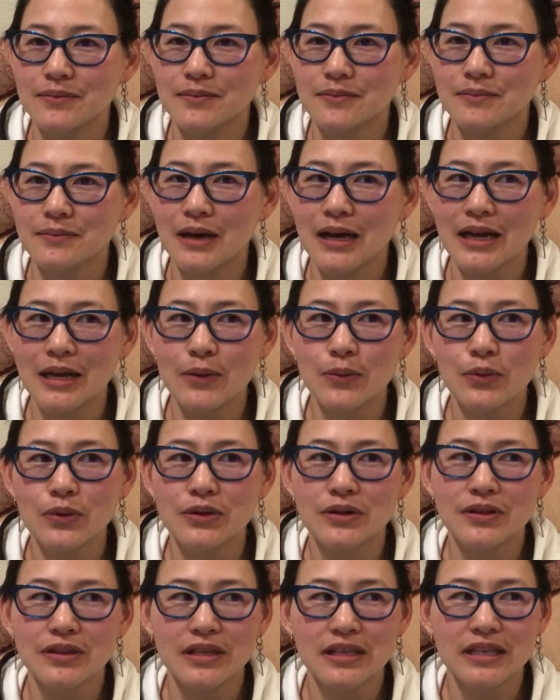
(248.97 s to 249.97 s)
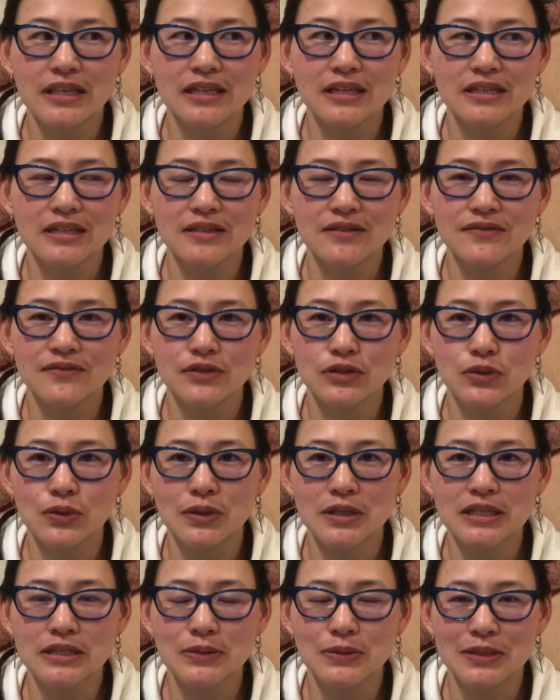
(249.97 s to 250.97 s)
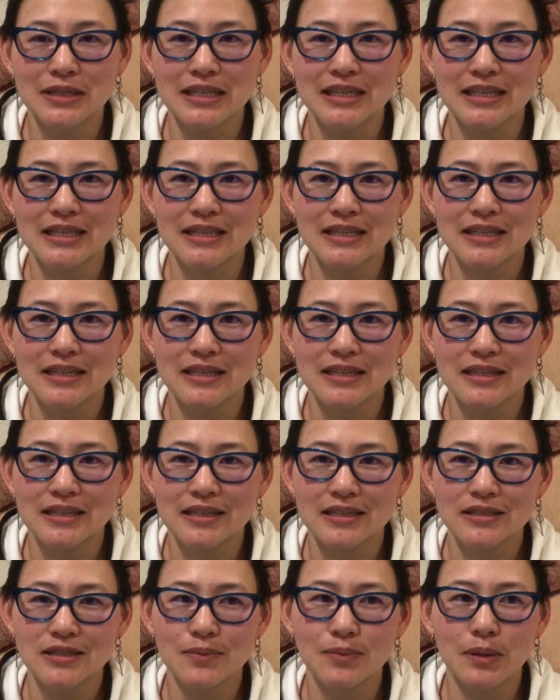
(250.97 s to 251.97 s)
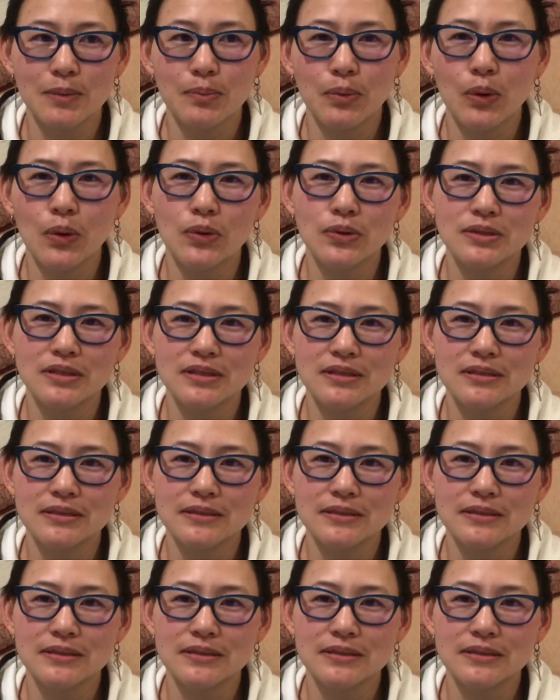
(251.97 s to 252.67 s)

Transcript: my word of the year for 2020 is to be bold.